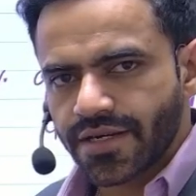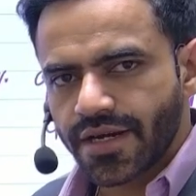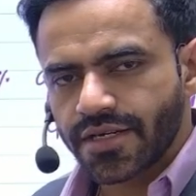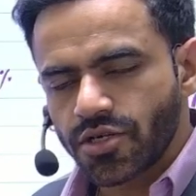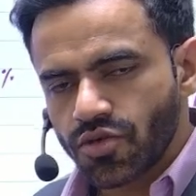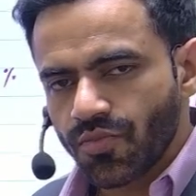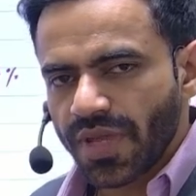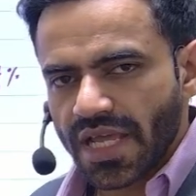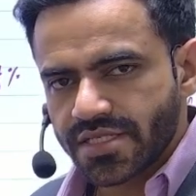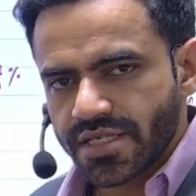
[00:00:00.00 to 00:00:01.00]
100
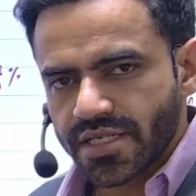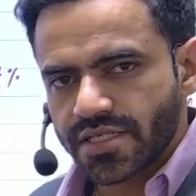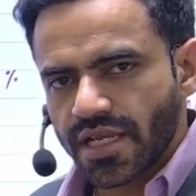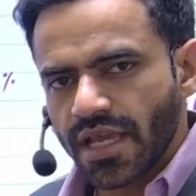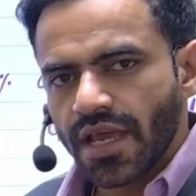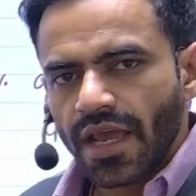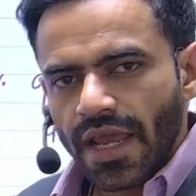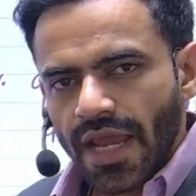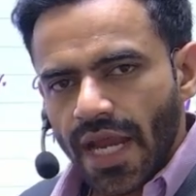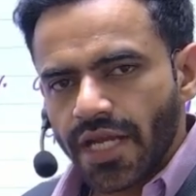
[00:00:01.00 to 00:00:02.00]
rupee as GST,
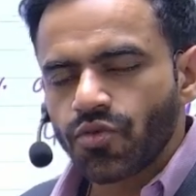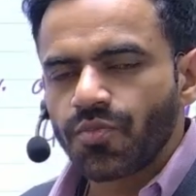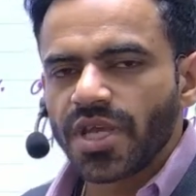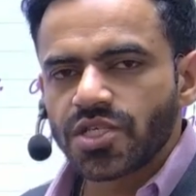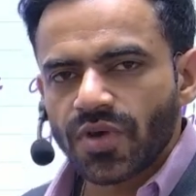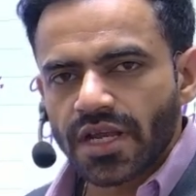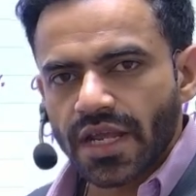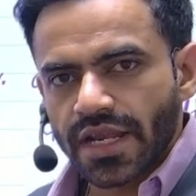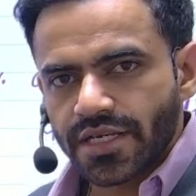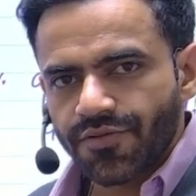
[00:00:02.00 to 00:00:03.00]
8 rupees were
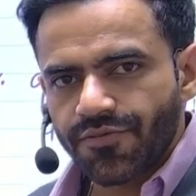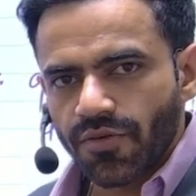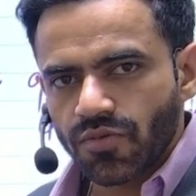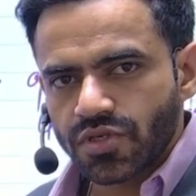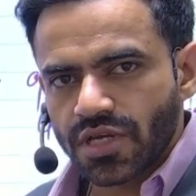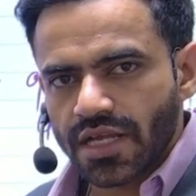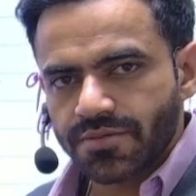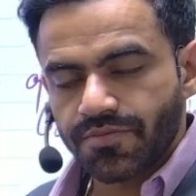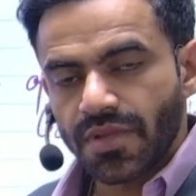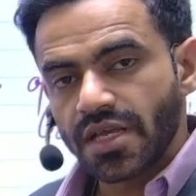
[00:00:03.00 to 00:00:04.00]
collected from
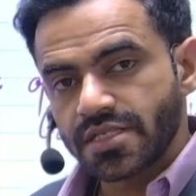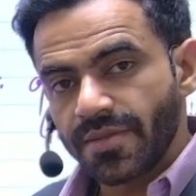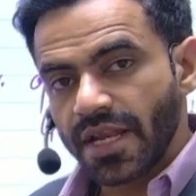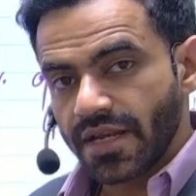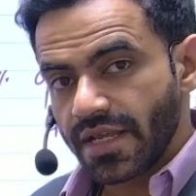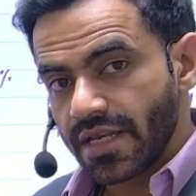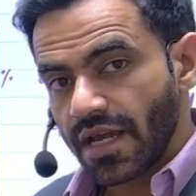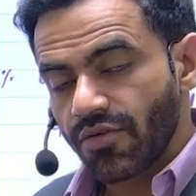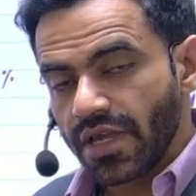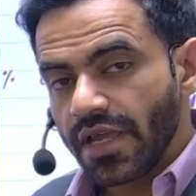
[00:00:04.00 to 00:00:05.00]
Gujarat. Similarly,
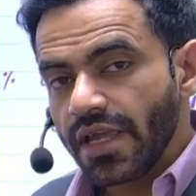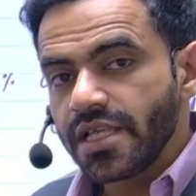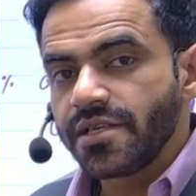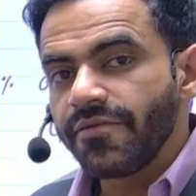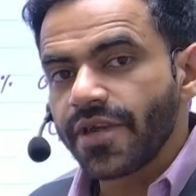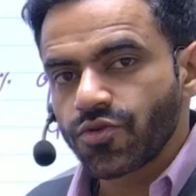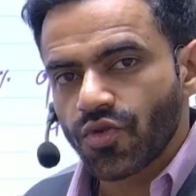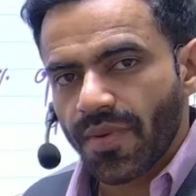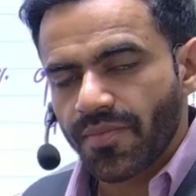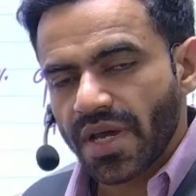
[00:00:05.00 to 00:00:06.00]
now easy way to
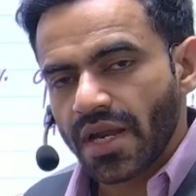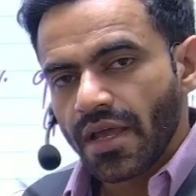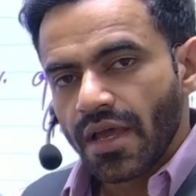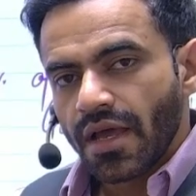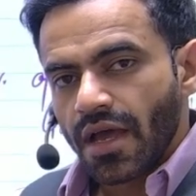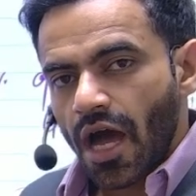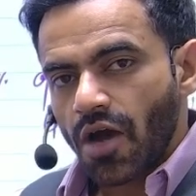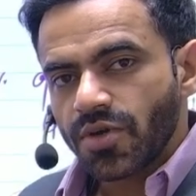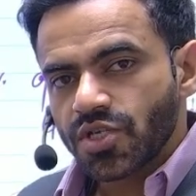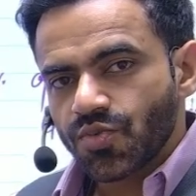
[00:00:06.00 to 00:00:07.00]
remember,
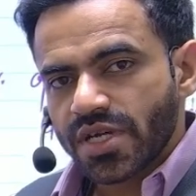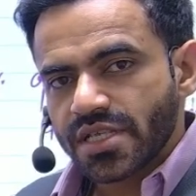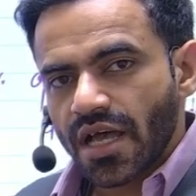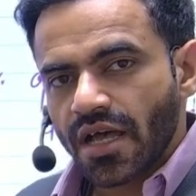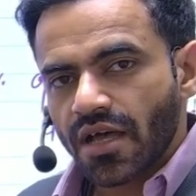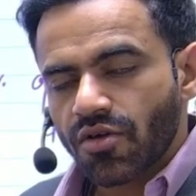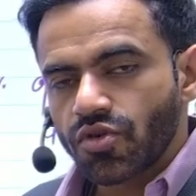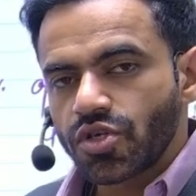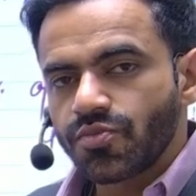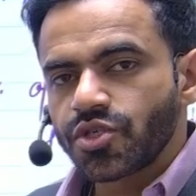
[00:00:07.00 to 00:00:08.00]
how much was the
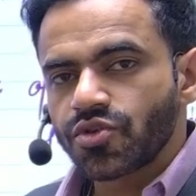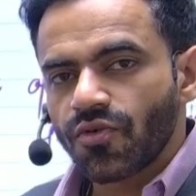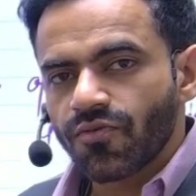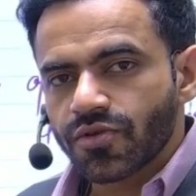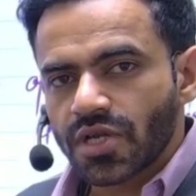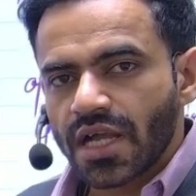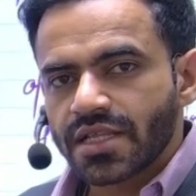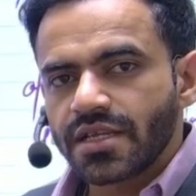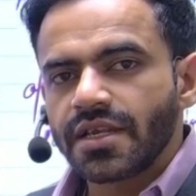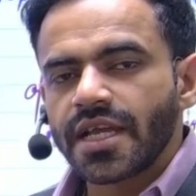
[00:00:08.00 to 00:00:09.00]
contribution of
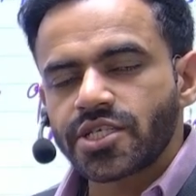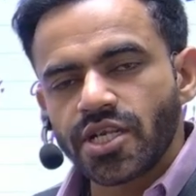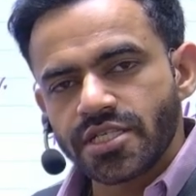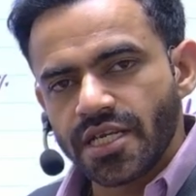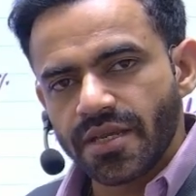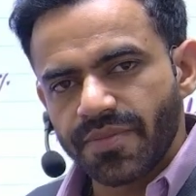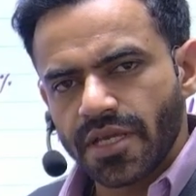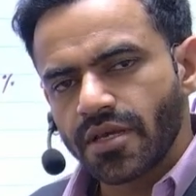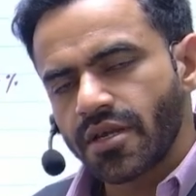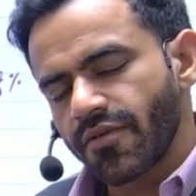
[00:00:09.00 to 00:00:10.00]
Gujarat in national
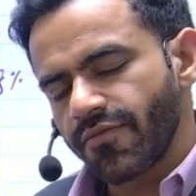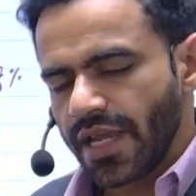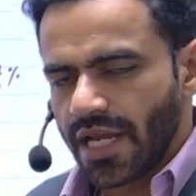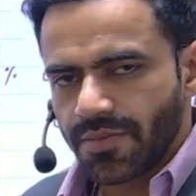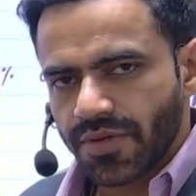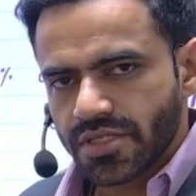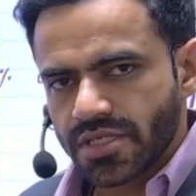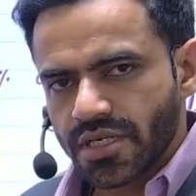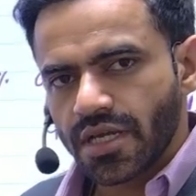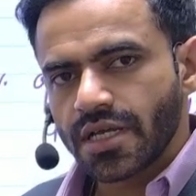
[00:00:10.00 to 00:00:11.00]
GDP? Roughly
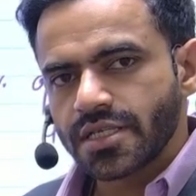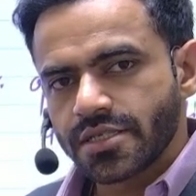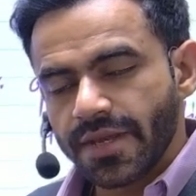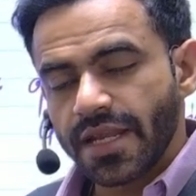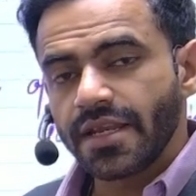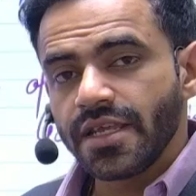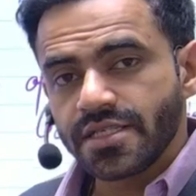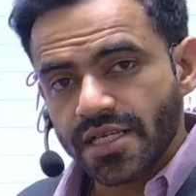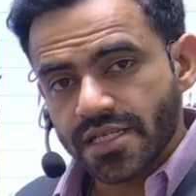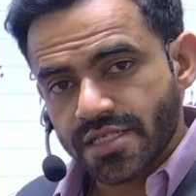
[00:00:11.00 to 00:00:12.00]
8%. Similarly,
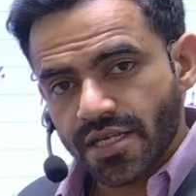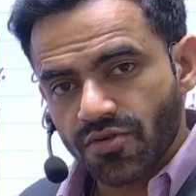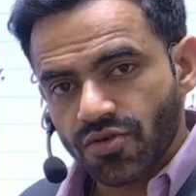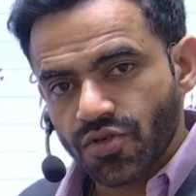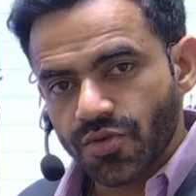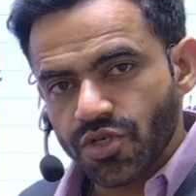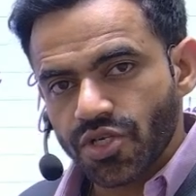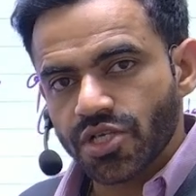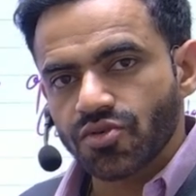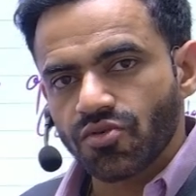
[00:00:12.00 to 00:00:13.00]
GST
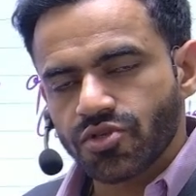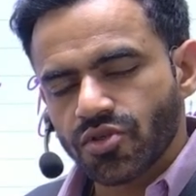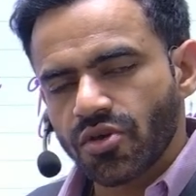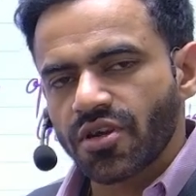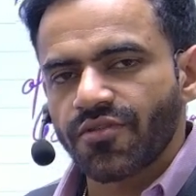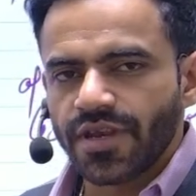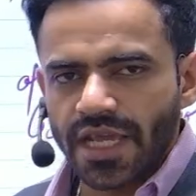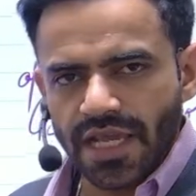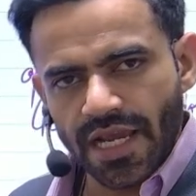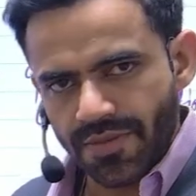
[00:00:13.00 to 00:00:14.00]
contribution is also
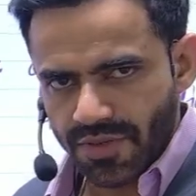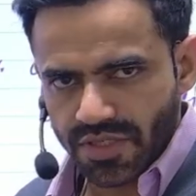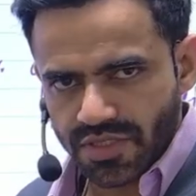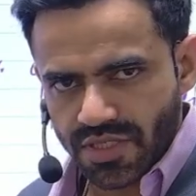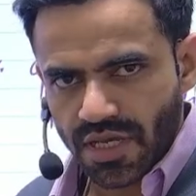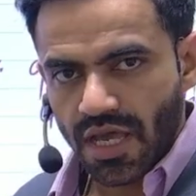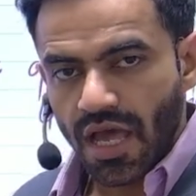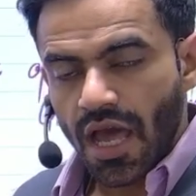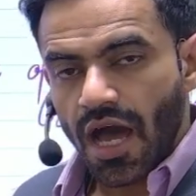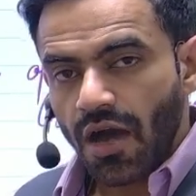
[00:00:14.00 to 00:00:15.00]
roughly 8%.
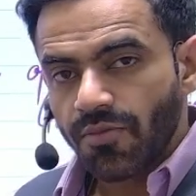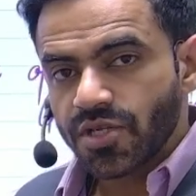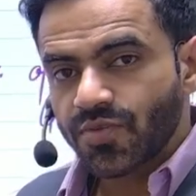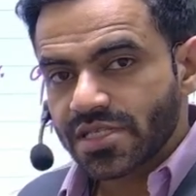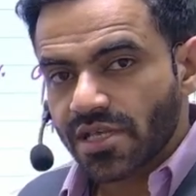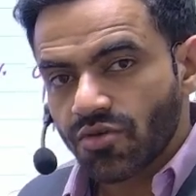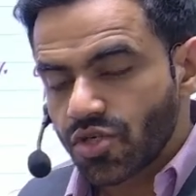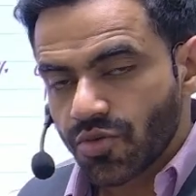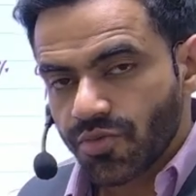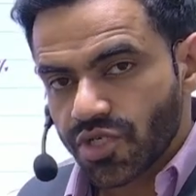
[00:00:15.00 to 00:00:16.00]
How much was the
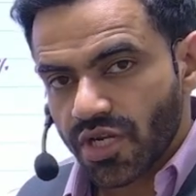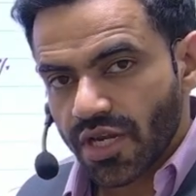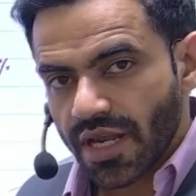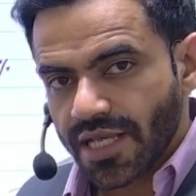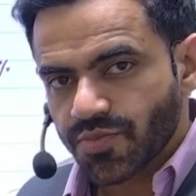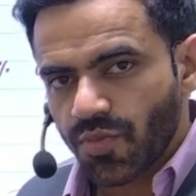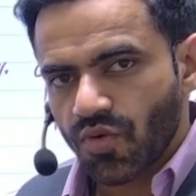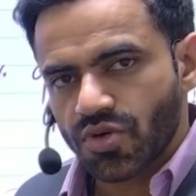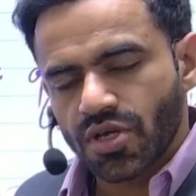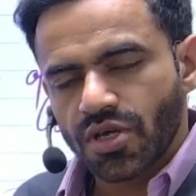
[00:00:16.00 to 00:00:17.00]
contribution in
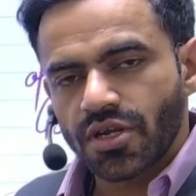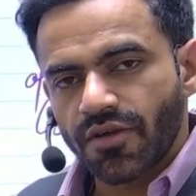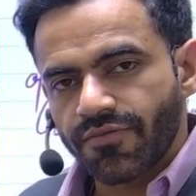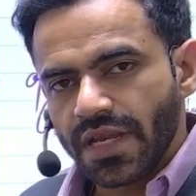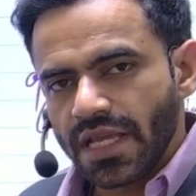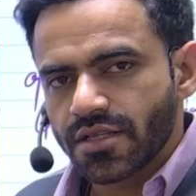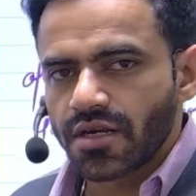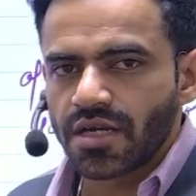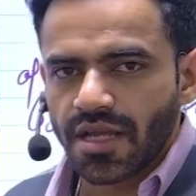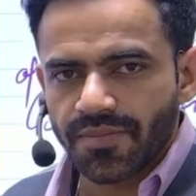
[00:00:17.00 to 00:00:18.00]
export? Roughly
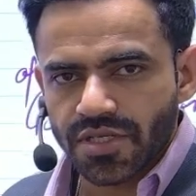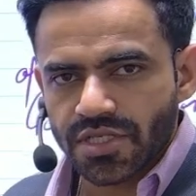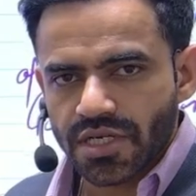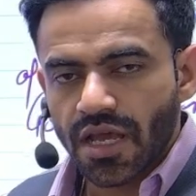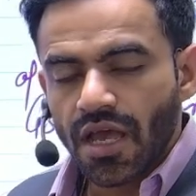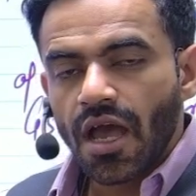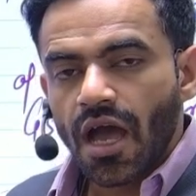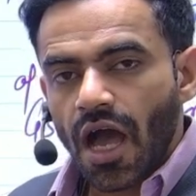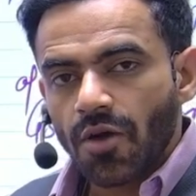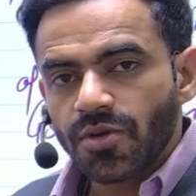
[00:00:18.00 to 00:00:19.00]
30%.
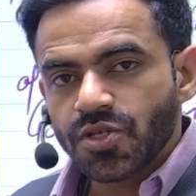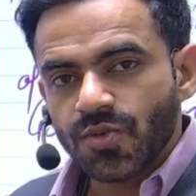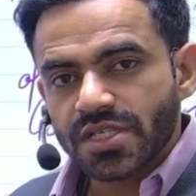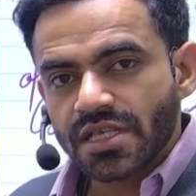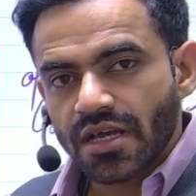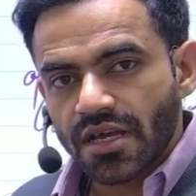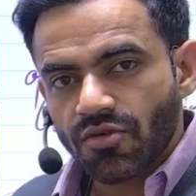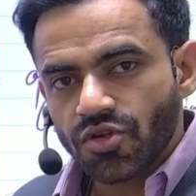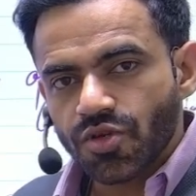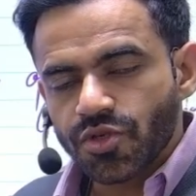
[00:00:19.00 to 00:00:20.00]
How much was the
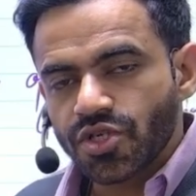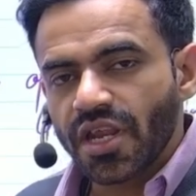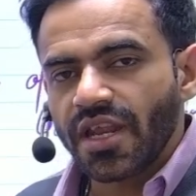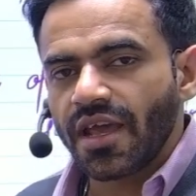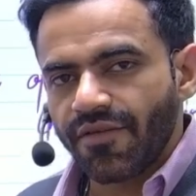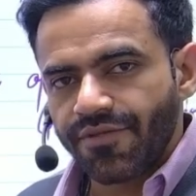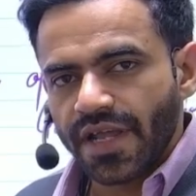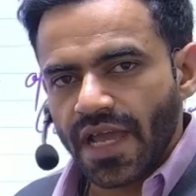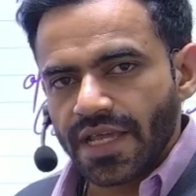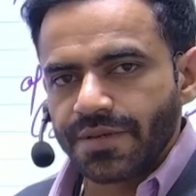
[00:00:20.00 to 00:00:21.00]
contribution in
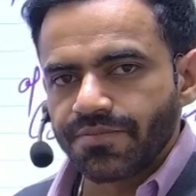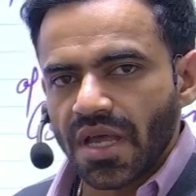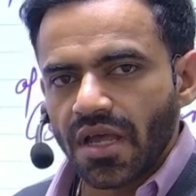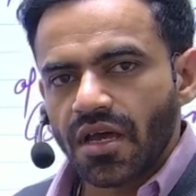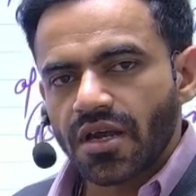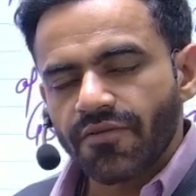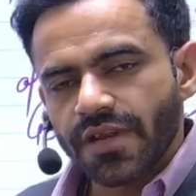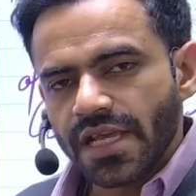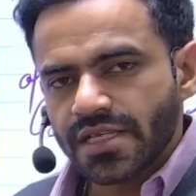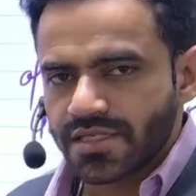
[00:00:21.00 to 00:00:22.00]
FDI?
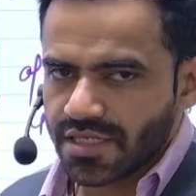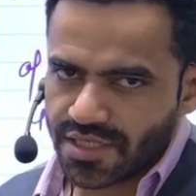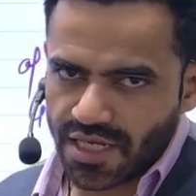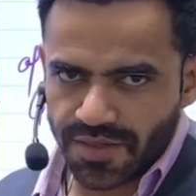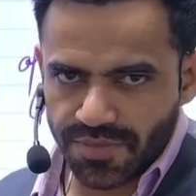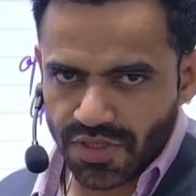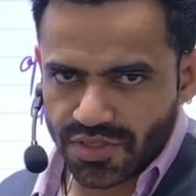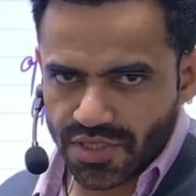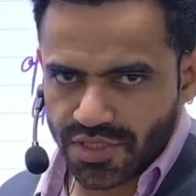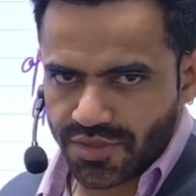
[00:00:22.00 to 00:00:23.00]
Roughly
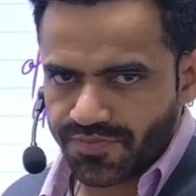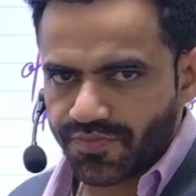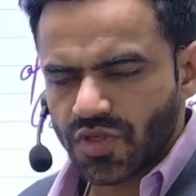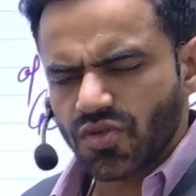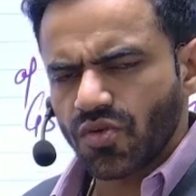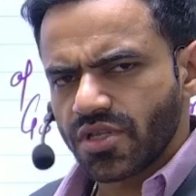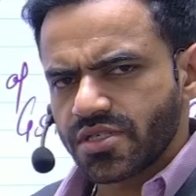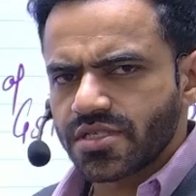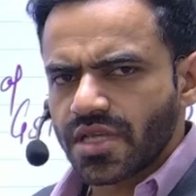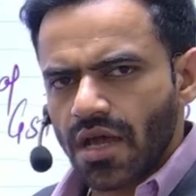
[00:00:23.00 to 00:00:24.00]
16%. So
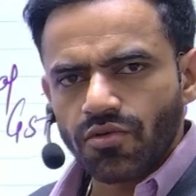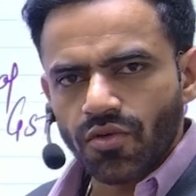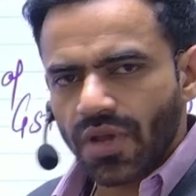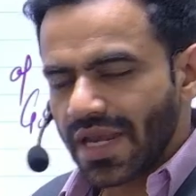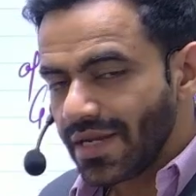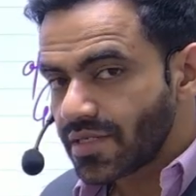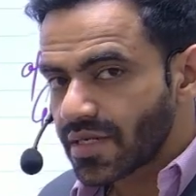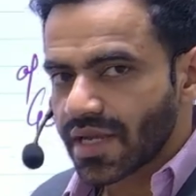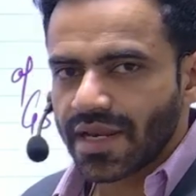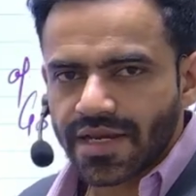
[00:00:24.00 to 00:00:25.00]
this is how you can
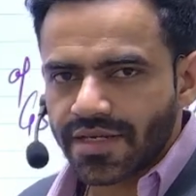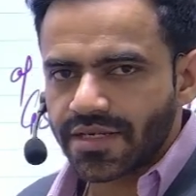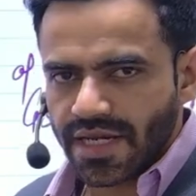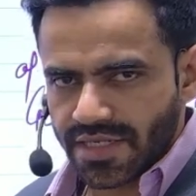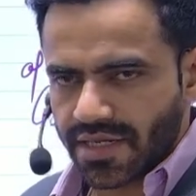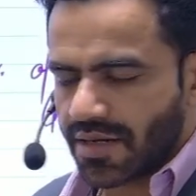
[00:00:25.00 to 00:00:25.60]
interconnect data.